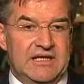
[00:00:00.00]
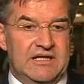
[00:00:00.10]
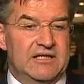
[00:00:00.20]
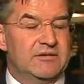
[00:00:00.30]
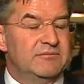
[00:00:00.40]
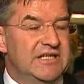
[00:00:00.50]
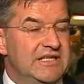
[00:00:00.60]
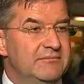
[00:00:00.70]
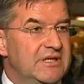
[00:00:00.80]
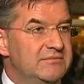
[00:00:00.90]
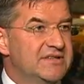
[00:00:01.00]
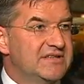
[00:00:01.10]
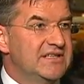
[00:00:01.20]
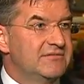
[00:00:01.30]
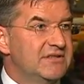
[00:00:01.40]
Uh, many member
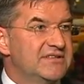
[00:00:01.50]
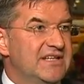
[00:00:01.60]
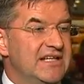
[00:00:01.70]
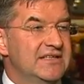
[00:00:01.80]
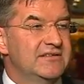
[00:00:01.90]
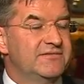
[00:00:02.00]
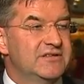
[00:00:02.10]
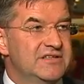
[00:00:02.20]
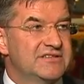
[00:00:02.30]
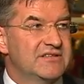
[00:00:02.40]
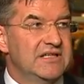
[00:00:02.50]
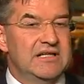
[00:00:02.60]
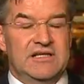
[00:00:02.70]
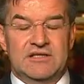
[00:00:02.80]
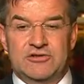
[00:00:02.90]
states will sign the first
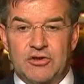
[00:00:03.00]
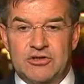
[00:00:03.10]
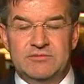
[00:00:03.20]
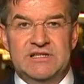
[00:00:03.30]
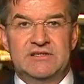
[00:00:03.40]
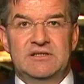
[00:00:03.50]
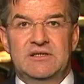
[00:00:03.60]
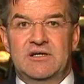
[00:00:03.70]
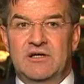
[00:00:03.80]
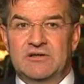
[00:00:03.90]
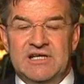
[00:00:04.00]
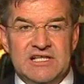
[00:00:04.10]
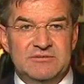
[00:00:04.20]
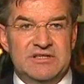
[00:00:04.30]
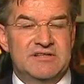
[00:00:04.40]
document on
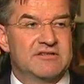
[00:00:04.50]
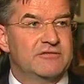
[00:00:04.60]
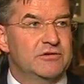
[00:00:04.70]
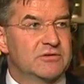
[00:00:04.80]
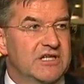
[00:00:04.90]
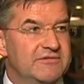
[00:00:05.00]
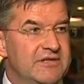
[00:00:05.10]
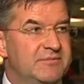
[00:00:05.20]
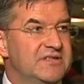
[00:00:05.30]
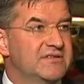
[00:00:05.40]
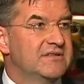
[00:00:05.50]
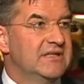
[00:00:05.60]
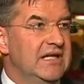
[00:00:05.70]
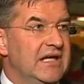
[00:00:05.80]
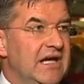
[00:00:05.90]
elimination of nuclear weapons
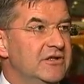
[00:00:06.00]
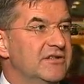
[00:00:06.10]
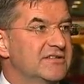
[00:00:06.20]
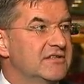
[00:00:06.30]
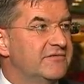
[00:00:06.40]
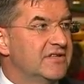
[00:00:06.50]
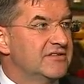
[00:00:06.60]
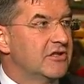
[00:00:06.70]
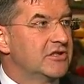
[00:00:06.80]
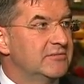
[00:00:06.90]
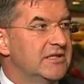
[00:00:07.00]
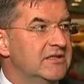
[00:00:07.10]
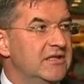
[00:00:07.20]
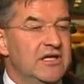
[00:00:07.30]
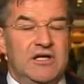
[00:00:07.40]
and also the first
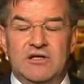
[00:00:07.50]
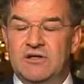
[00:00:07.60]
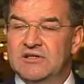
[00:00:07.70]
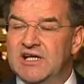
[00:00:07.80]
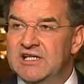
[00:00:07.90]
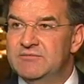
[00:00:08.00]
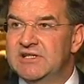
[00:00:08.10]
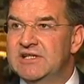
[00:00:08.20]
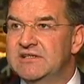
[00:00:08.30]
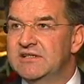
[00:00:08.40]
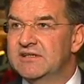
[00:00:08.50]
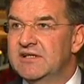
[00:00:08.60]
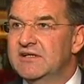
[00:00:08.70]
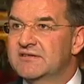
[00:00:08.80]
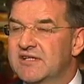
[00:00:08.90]
document on eliminating
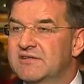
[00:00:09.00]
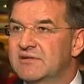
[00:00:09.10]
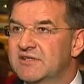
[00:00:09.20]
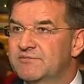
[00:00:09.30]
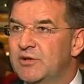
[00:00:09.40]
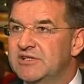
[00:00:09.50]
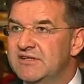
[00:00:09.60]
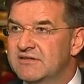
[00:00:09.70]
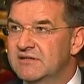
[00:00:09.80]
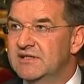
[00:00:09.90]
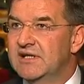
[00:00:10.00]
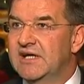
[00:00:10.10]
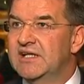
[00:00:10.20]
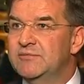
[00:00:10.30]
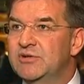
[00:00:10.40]
sexual exploitation
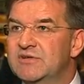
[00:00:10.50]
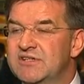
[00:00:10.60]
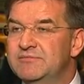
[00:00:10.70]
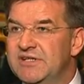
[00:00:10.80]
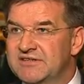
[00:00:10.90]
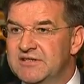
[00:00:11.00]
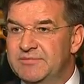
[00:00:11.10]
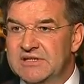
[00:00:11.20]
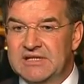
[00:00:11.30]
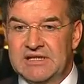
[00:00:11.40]
and abuse in peacekeeping.